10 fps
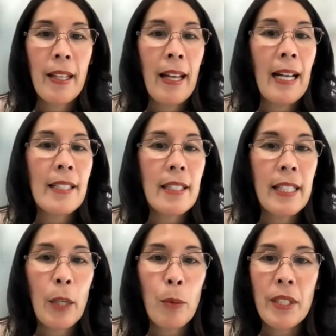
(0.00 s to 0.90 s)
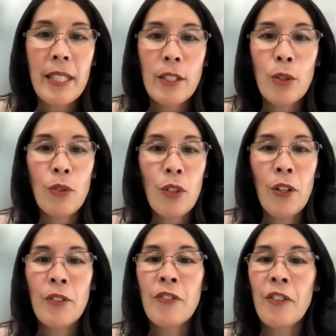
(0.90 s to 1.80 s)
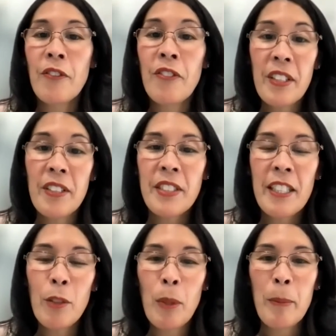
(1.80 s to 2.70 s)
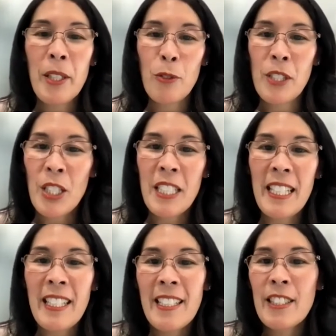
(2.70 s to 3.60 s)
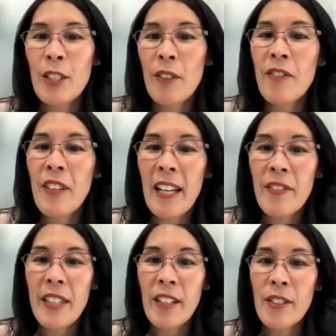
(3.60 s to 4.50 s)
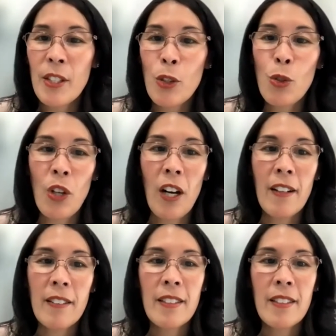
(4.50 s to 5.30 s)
As a network that's grown from 50 women originally to 5,000 strong,